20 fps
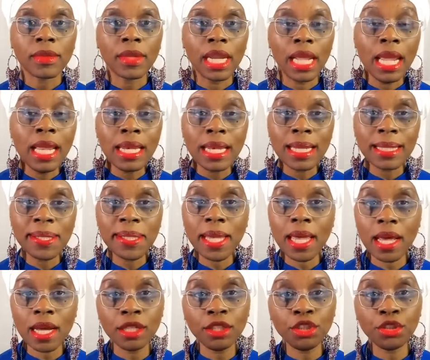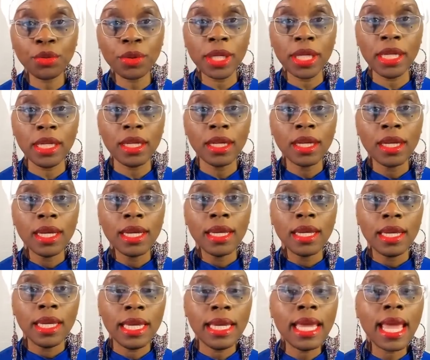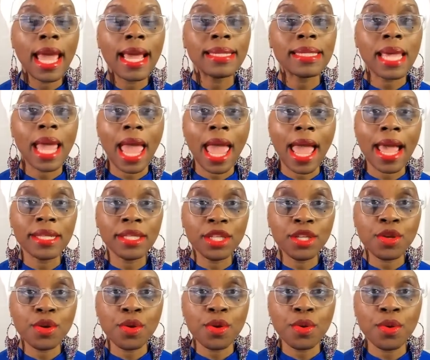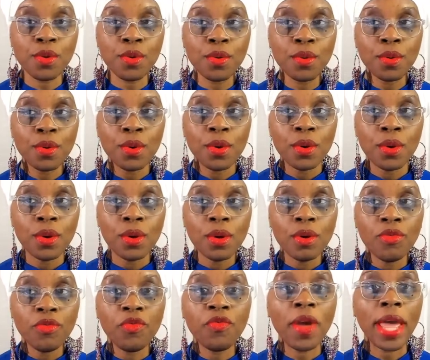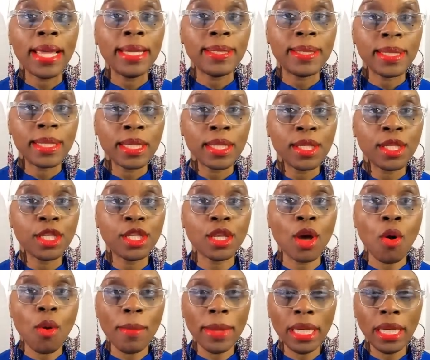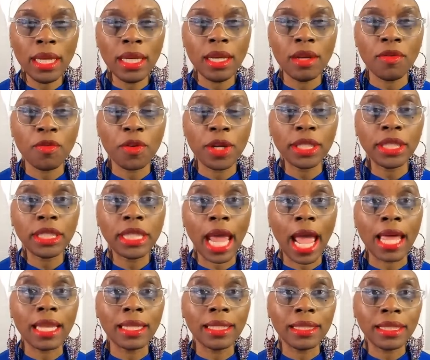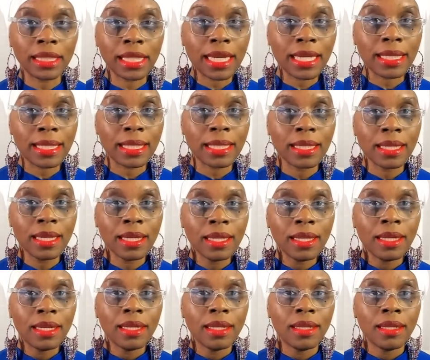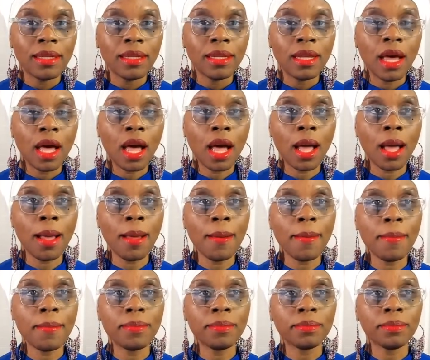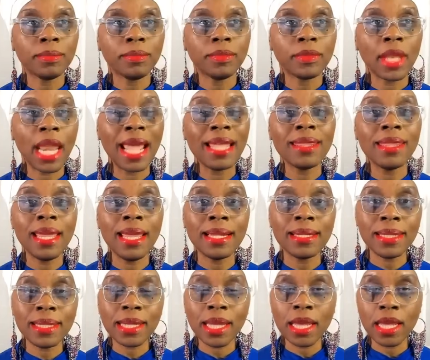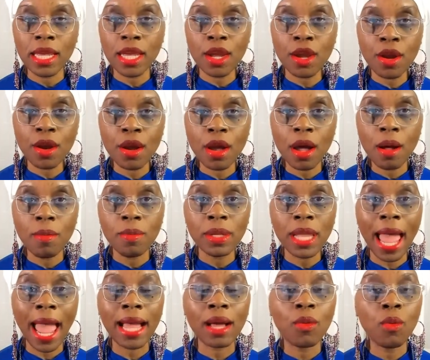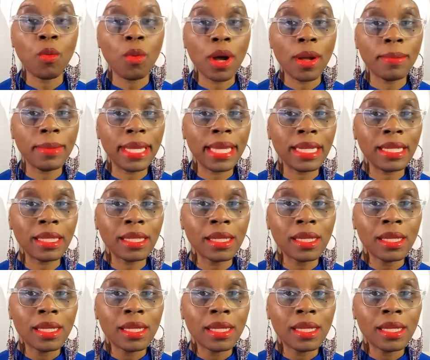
in this country, he has had to face so many different challenges. And then to hear a Black woman